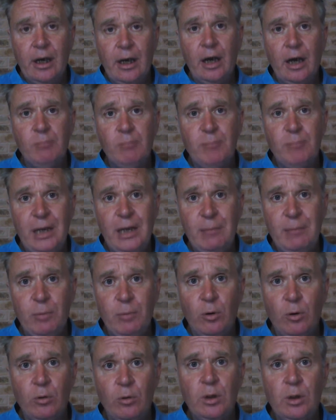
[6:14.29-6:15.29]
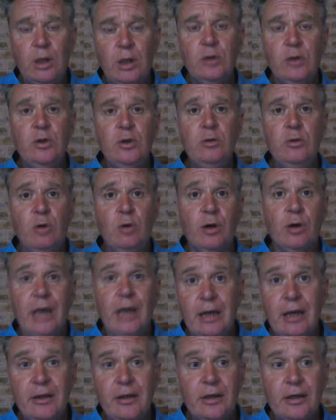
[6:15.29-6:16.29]
And people do not
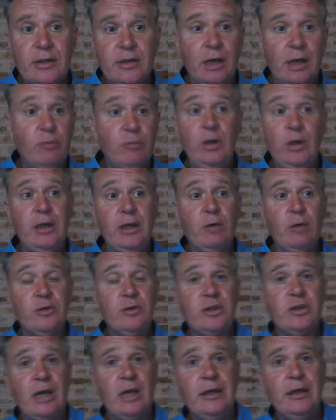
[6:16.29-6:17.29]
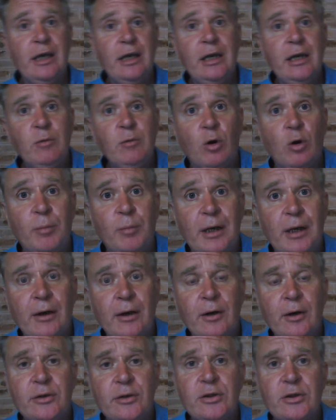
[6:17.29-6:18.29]
get this. I really don't understand it anymore
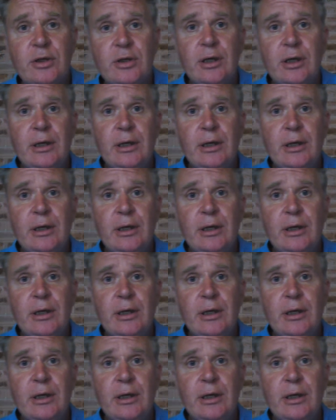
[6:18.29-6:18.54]
because